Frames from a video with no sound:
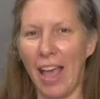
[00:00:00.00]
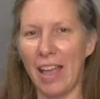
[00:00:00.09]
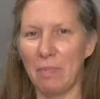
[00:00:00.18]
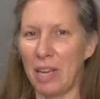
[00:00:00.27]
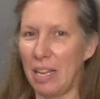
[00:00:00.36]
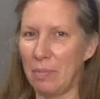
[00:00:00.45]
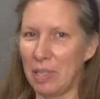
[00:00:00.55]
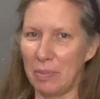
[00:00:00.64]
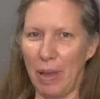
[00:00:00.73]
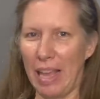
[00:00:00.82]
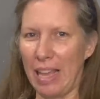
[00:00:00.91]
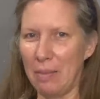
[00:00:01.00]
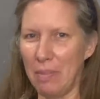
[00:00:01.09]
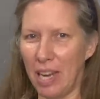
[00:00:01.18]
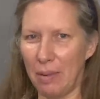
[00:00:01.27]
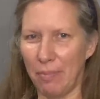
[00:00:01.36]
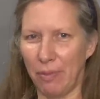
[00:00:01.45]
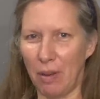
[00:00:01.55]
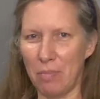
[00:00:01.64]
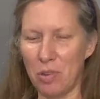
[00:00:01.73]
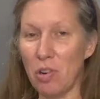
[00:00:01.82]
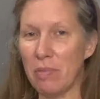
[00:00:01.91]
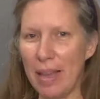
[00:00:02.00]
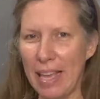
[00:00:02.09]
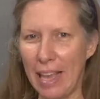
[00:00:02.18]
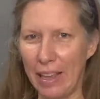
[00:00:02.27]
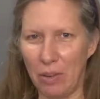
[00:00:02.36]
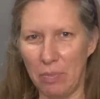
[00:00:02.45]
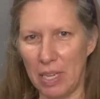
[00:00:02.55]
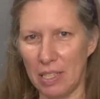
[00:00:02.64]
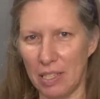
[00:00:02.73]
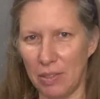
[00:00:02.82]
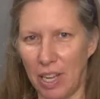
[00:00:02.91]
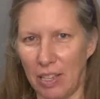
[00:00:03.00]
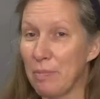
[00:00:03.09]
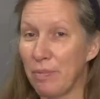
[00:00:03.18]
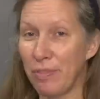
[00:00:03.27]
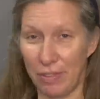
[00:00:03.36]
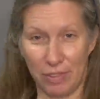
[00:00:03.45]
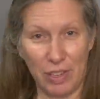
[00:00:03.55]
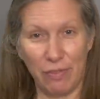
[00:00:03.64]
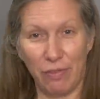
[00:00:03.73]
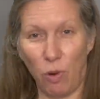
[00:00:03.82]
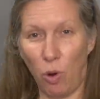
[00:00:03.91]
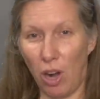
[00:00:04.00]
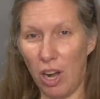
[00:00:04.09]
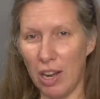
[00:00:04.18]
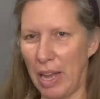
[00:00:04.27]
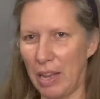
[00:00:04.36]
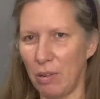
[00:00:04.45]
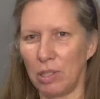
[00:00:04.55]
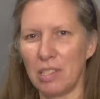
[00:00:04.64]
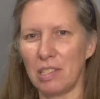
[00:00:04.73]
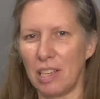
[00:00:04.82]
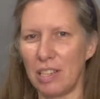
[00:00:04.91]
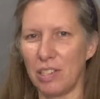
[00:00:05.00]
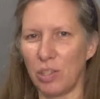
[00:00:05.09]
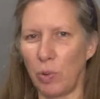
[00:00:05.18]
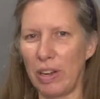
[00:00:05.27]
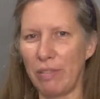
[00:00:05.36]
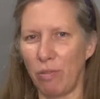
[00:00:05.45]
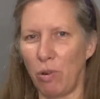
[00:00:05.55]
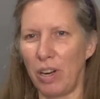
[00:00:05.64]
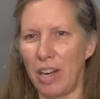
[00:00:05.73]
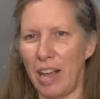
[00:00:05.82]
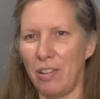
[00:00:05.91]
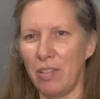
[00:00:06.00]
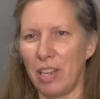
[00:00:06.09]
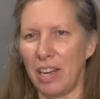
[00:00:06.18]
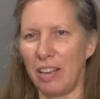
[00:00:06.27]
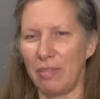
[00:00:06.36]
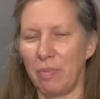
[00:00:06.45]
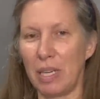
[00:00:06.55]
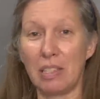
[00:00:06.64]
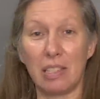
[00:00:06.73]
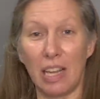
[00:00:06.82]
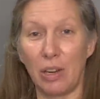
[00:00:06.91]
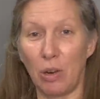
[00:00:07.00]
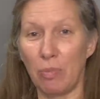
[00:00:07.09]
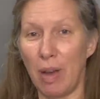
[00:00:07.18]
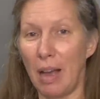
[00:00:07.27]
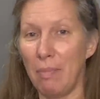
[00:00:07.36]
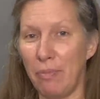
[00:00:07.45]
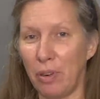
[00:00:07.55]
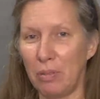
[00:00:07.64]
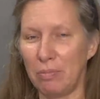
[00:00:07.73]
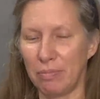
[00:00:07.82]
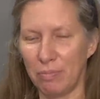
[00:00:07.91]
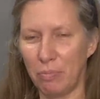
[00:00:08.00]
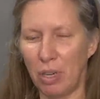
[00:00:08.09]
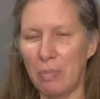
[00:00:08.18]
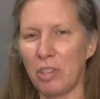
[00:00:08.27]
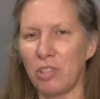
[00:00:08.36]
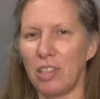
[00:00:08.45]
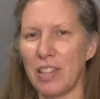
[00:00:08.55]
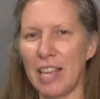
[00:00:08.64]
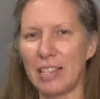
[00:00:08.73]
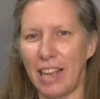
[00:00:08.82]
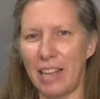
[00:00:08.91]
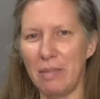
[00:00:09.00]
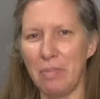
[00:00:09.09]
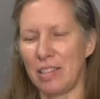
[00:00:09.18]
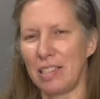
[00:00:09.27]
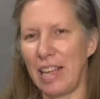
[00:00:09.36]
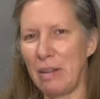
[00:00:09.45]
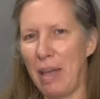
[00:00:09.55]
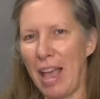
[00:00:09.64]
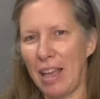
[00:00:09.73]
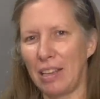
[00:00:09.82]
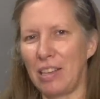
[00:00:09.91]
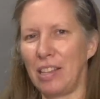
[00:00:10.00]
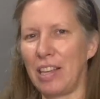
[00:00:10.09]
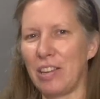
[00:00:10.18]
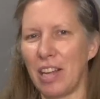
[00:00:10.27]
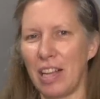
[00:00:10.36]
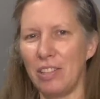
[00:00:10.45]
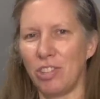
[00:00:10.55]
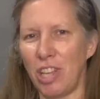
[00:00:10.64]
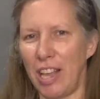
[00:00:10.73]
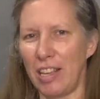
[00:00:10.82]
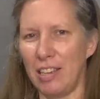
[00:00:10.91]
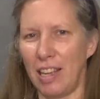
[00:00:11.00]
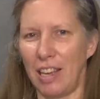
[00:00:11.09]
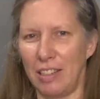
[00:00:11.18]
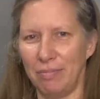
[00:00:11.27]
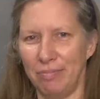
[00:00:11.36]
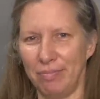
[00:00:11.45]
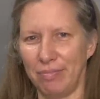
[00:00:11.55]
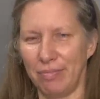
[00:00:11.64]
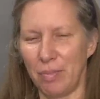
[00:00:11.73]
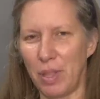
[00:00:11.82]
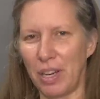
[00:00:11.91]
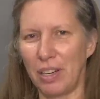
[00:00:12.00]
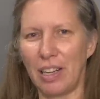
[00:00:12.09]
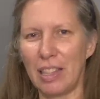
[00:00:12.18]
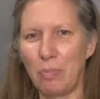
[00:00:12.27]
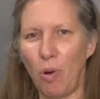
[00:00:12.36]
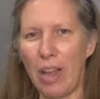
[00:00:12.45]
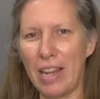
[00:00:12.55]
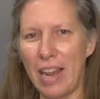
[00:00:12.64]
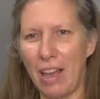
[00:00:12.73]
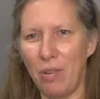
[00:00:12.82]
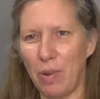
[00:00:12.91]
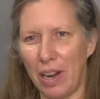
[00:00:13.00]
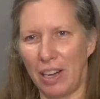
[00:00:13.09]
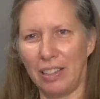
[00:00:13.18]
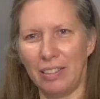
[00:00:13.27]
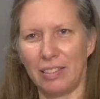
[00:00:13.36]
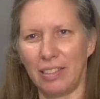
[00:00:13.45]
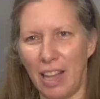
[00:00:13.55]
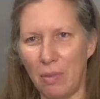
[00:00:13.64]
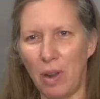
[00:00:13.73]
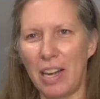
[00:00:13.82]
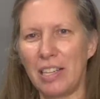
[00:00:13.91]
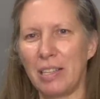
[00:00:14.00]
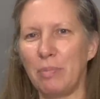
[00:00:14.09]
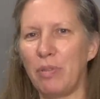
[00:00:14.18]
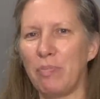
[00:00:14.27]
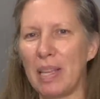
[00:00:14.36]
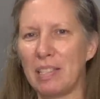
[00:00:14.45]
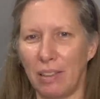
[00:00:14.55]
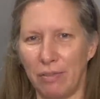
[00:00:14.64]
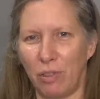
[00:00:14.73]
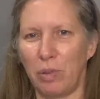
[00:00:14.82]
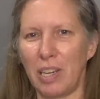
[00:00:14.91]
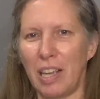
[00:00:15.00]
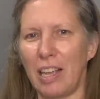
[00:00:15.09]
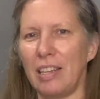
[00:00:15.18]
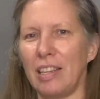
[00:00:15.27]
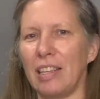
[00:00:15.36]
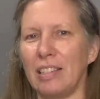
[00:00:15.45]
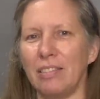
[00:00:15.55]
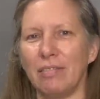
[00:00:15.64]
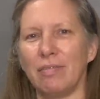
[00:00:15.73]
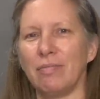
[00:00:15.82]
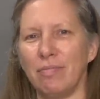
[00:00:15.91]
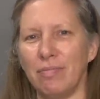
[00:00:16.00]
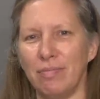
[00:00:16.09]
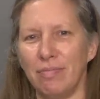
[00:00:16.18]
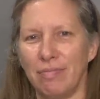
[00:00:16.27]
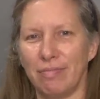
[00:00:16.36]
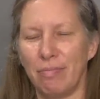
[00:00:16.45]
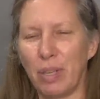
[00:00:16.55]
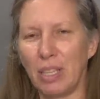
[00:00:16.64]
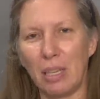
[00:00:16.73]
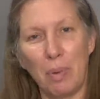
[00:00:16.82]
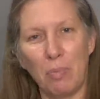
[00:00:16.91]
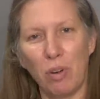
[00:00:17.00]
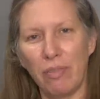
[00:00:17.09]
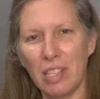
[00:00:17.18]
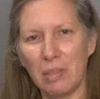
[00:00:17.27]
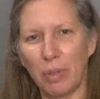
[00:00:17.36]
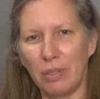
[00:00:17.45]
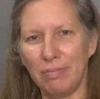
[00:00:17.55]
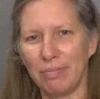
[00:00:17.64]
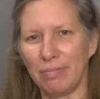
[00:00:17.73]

Hi, my name is Pam, and I'm from North Mankato, Minnesota. I'm 54. My oldest son is 24 now, and I've been a stay at home mom for pretty much all of that time. You stand back, you let your kids shine, and they're at the point now where I'm ready to move myself forward again and be a little bit more visible.